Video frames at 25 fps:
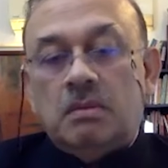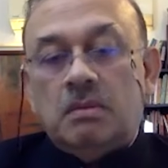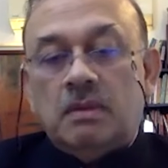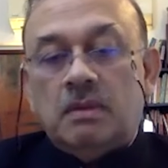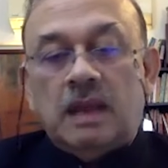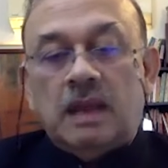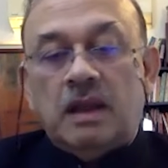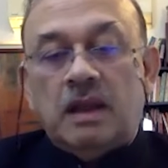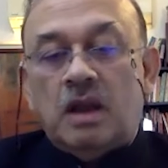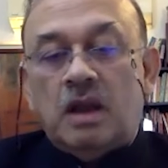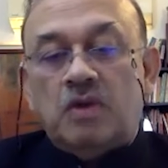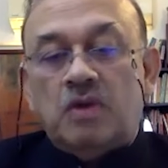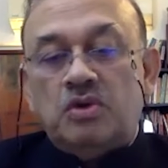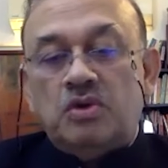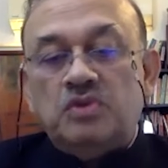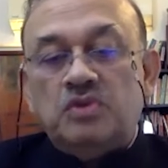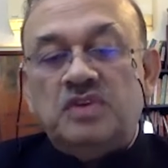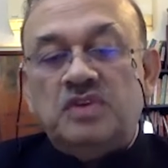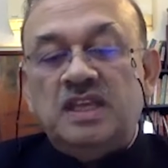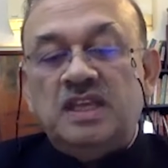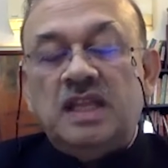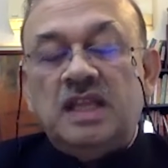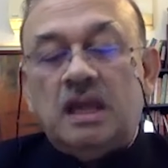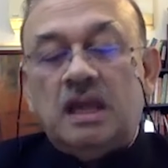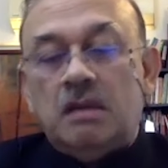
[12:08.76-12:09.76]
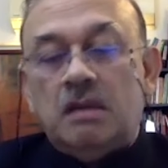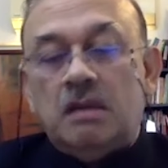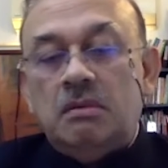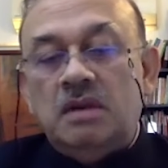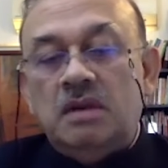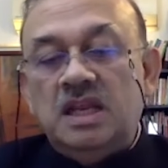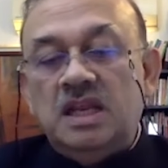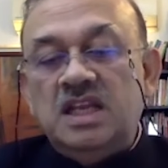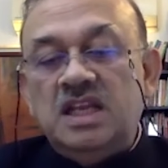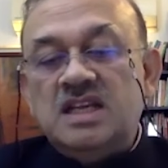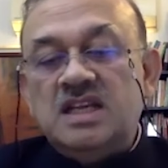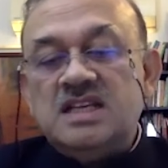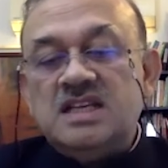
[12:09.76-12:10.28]
Not to see the
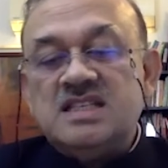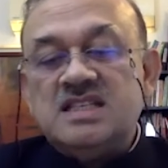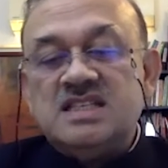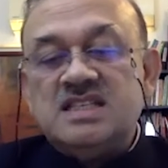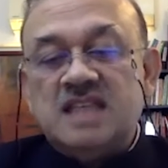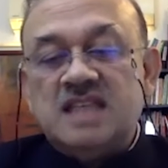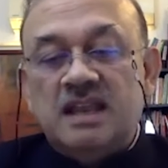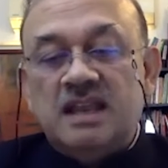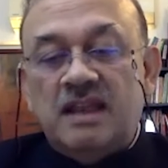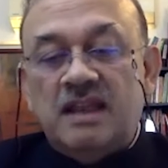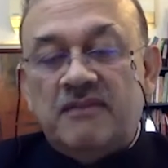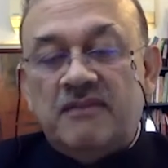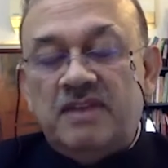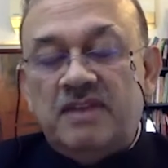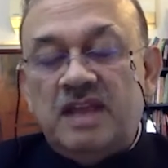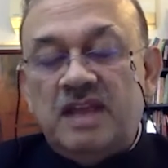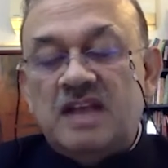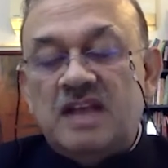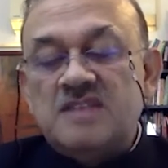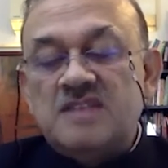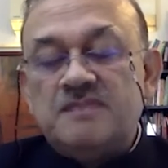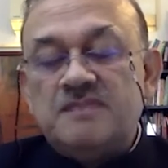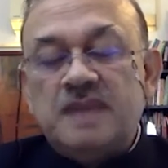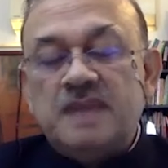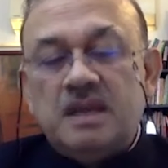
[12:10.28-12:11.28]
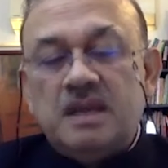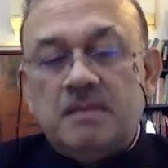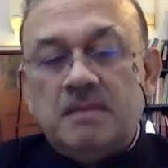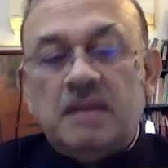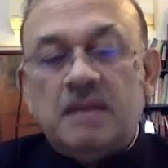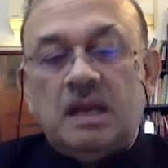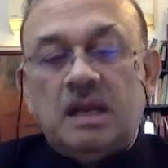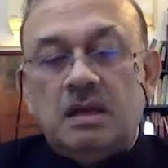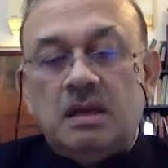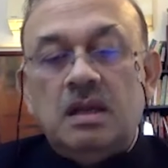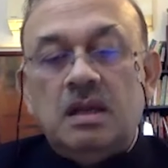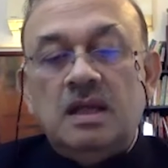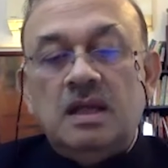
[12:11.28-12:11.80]
leaders in every aspect,
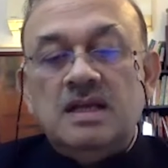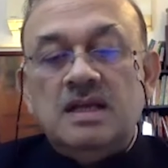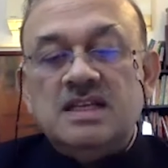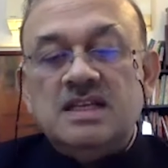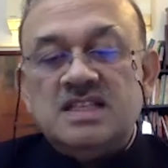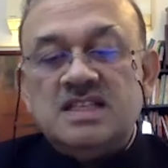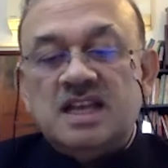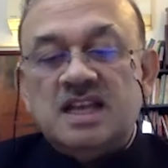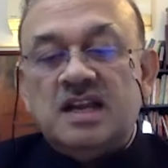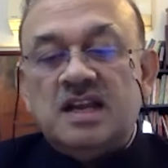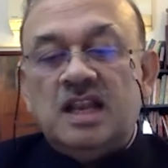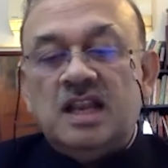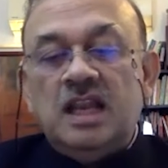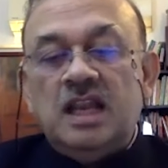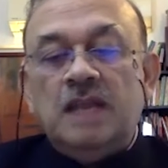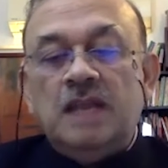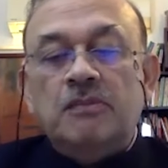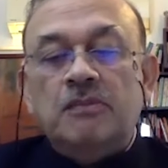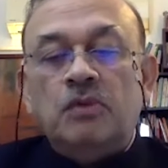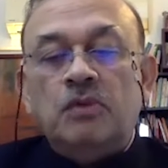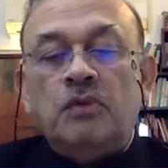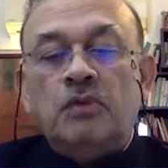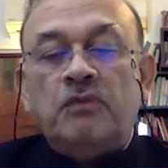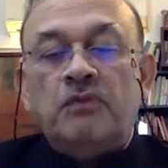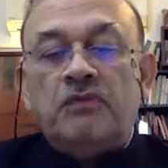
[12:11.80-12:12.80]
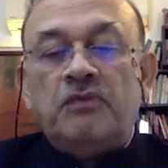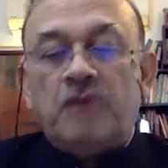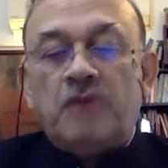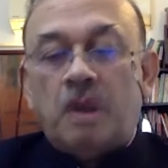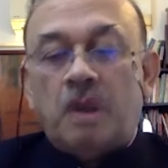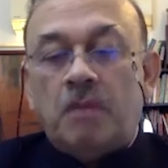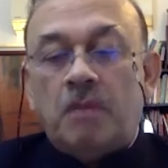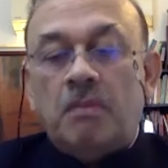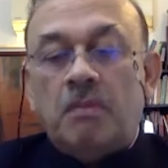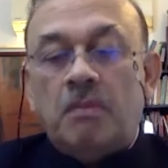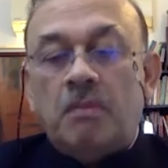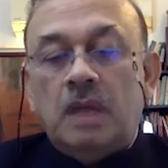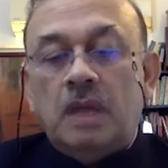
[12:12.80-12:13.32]
but certainly move
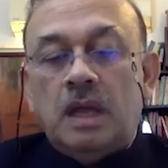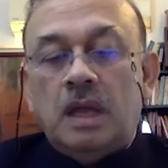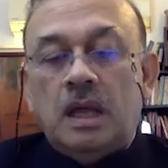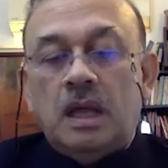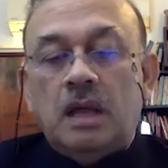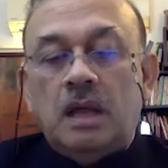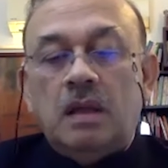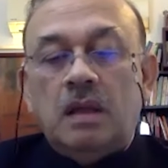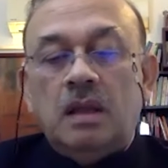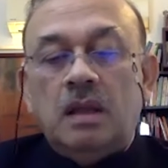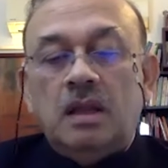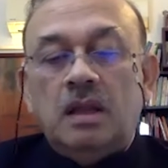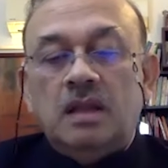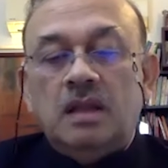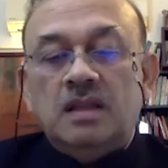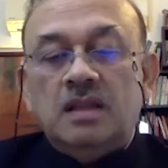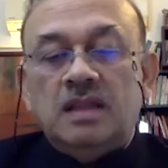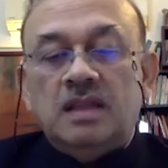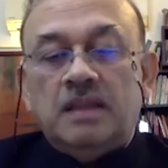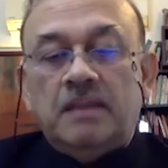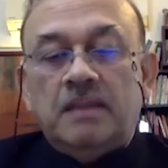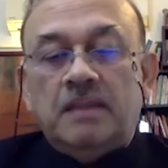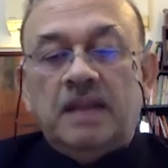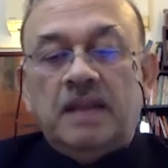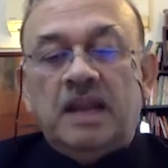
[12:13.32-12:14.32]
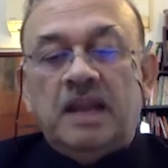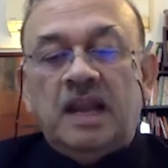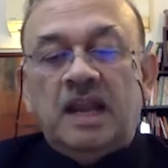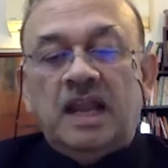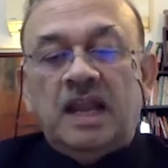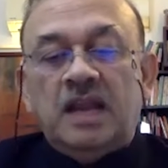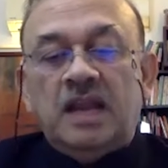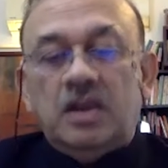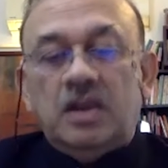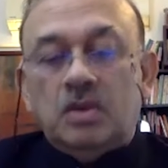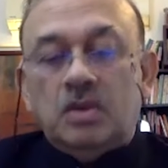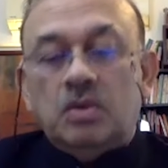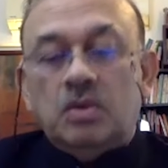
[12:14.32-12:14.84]
from the
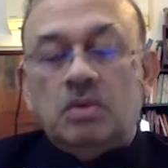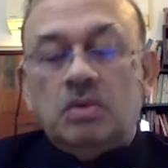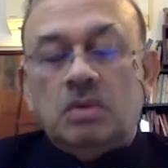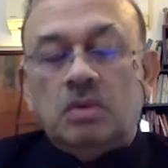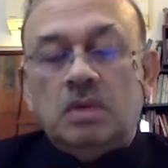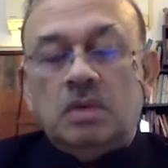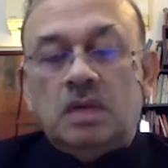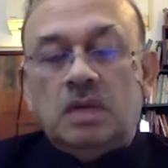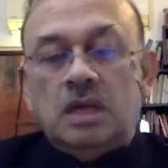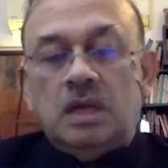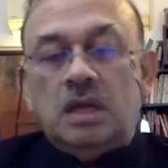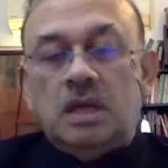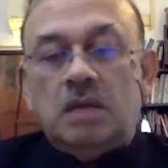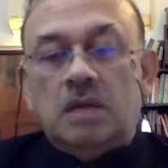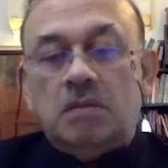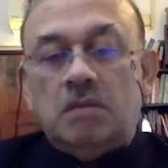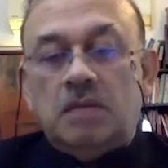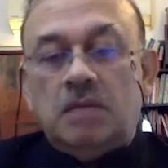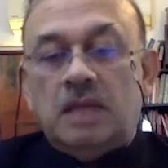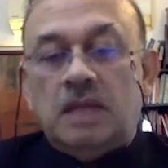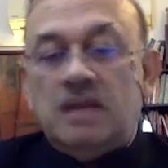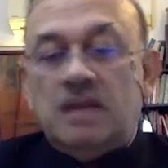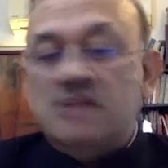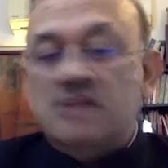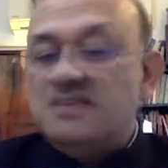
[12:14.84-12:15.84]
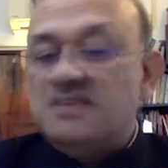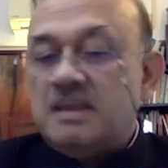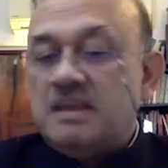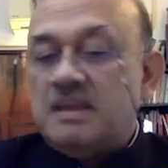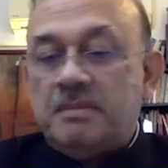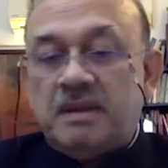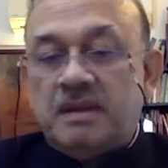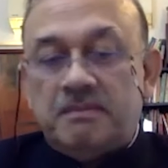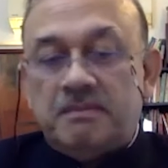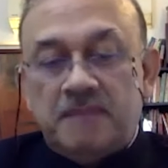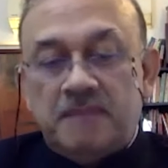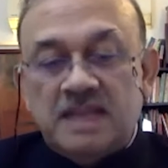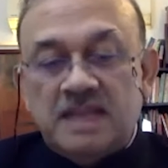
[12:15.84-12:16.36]
middling to, and in
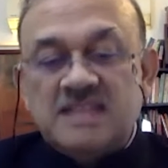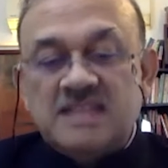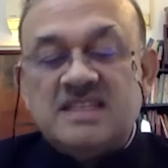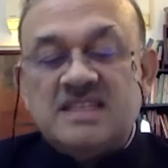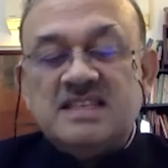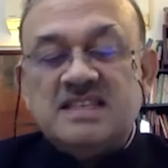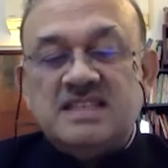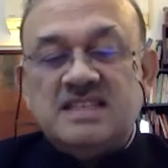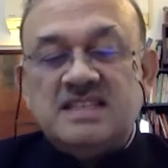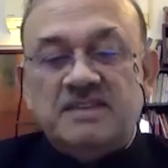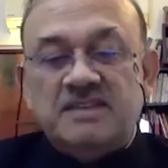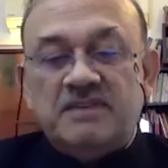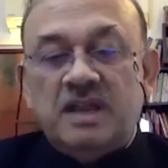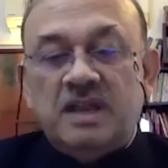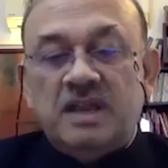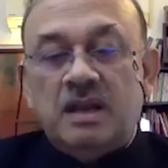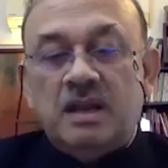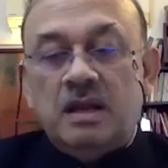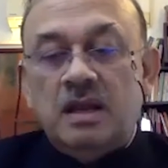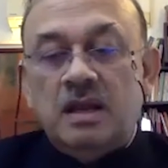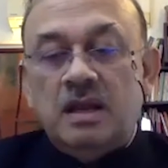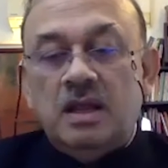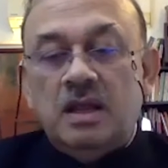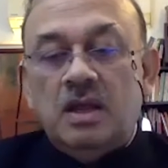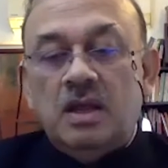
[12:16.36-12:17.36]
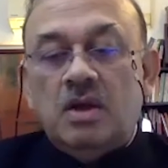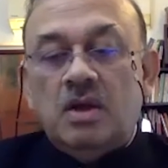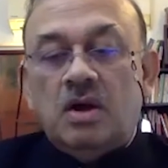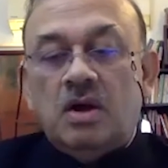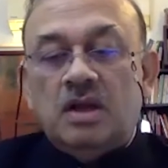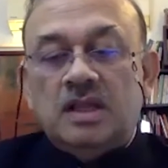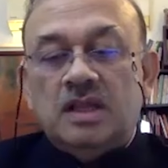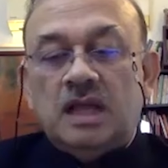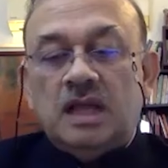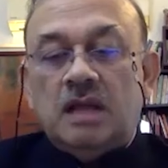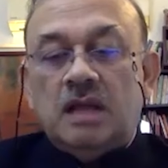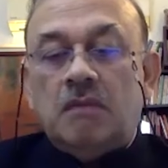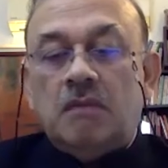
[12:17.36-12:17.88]
some places even on
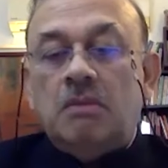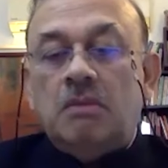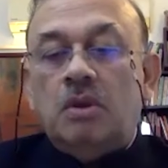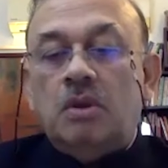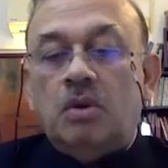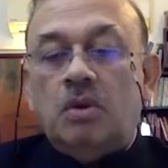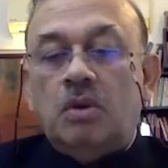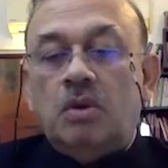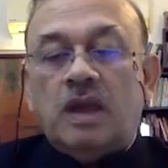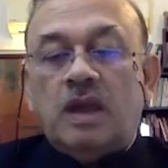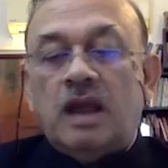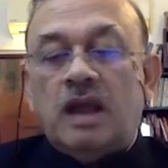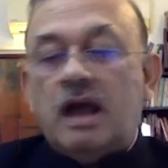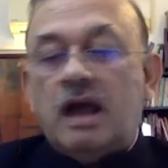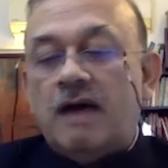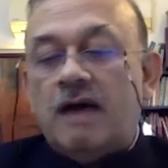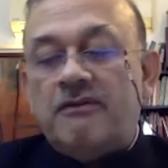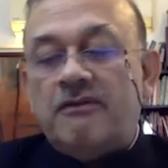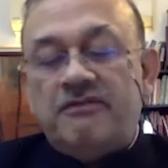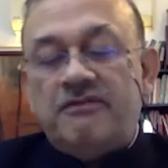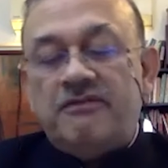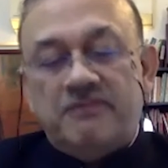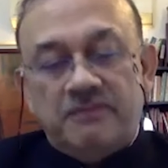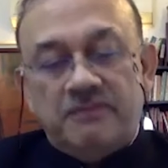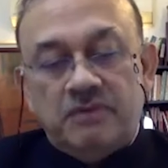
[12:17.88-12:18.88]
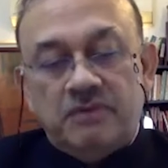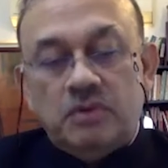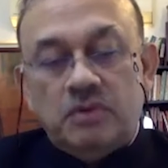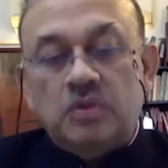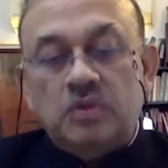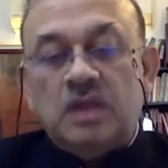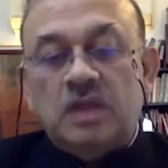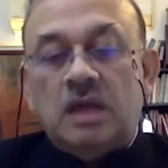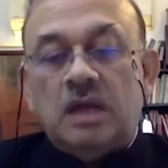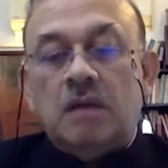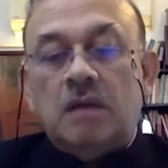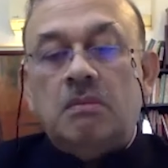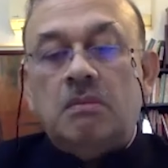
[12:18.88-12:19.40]
the lower half to
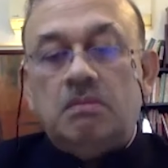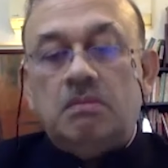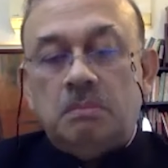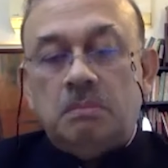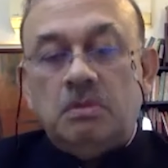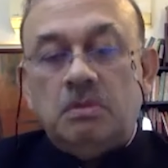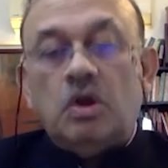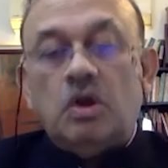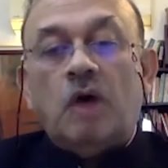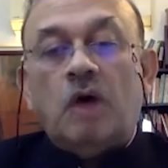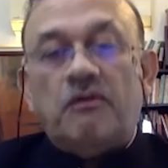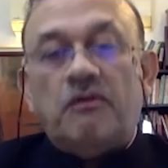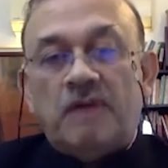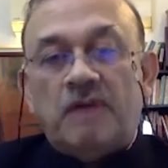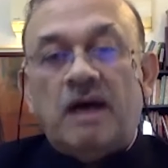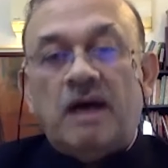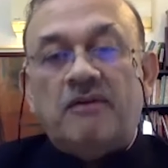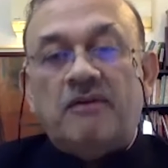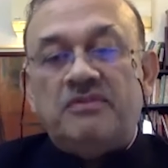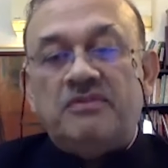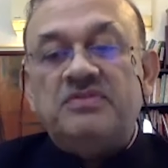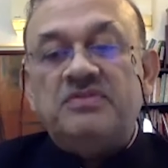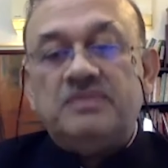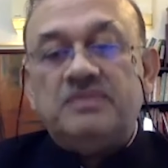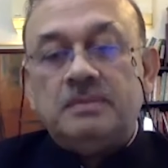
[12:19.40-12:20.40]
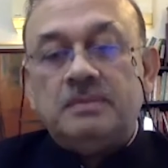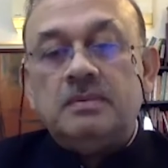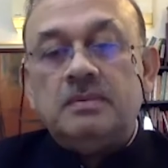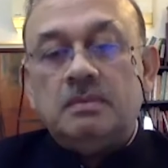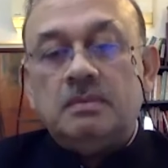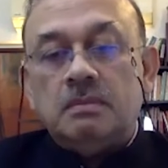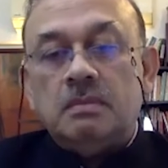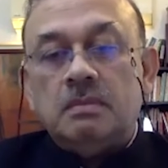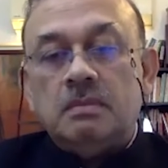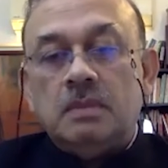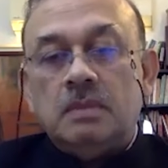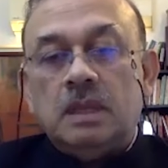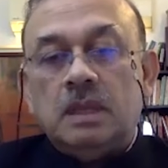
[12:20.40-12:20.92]
the top halves,
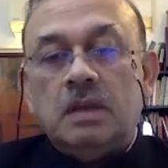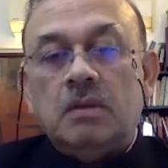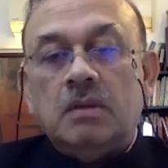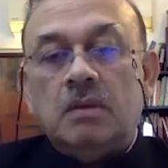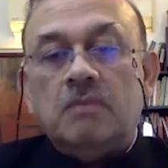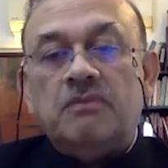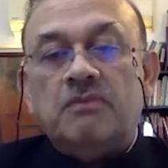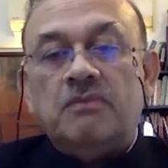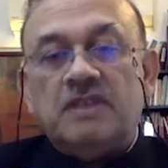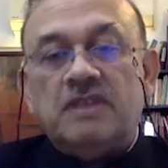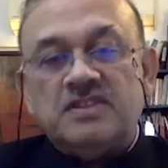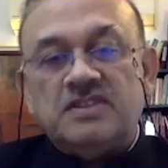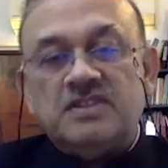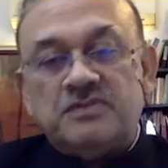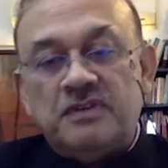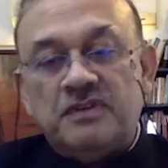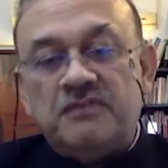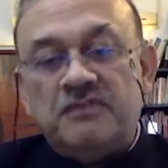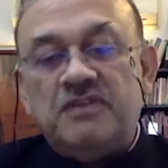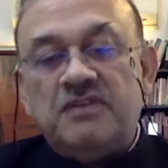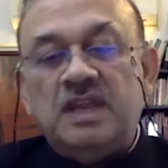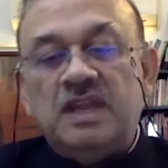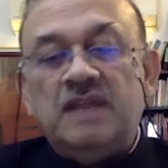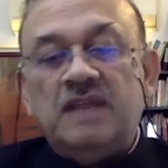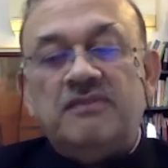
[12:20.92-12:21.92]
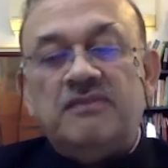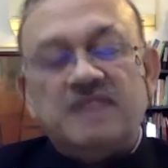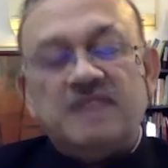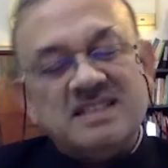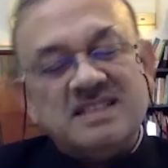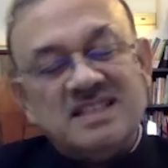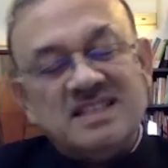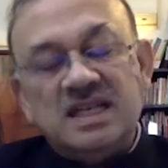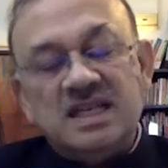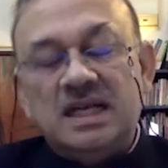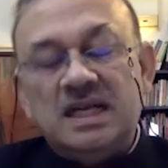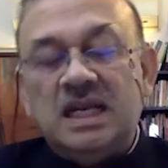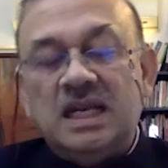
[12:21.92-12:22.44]
first 50,
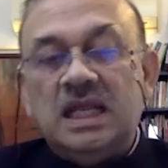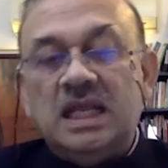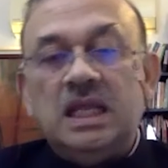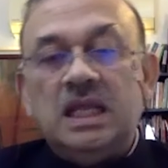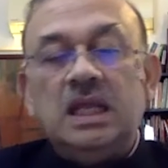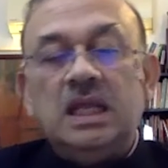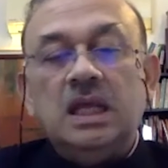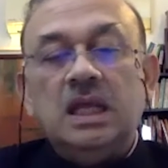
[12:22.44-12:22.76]
first 30,